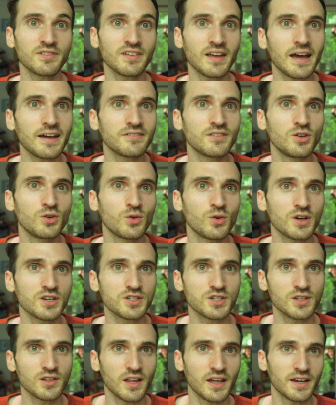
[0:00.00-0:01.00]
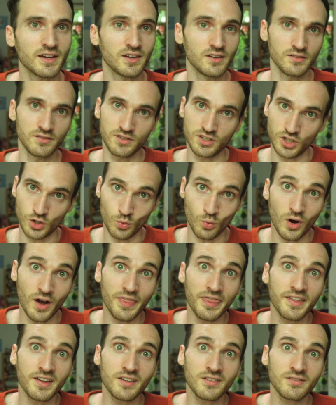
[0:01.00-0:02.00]
to ask you a question like, do you want
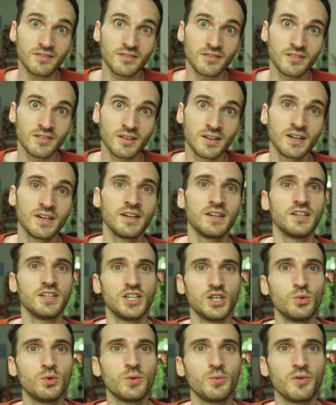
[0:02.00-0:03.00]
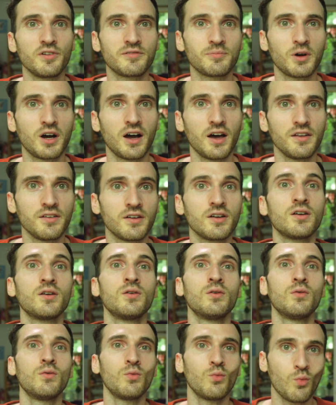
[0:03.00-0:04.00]
this? You would respond,
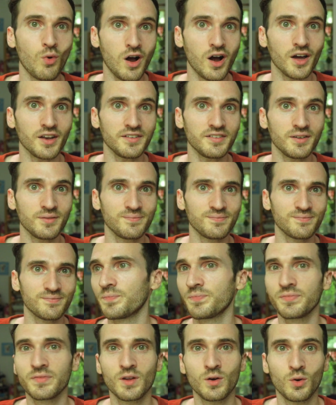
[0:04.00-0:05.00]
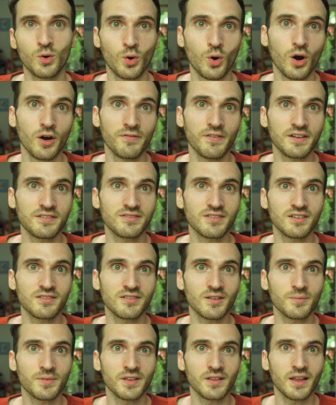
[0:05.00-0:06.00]
want. Or if I'd said
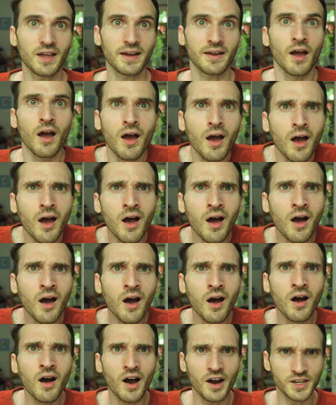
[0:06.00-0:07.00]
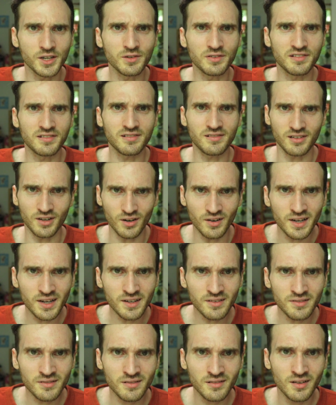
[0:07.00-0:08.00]
something like, are you
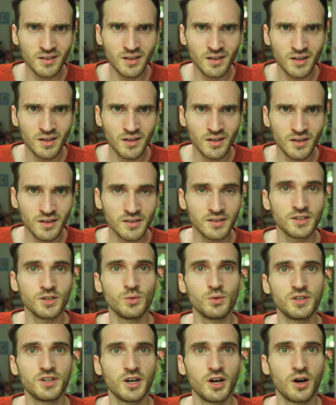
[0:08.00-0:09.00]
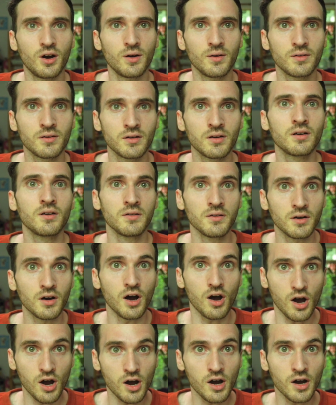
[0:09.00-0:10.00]
serious? You would go,
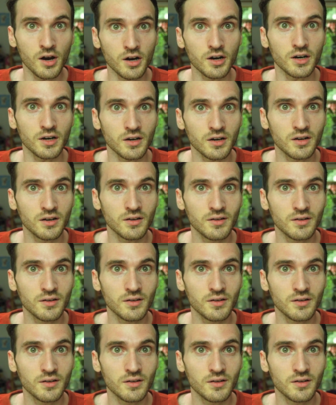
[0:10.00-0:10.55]
are.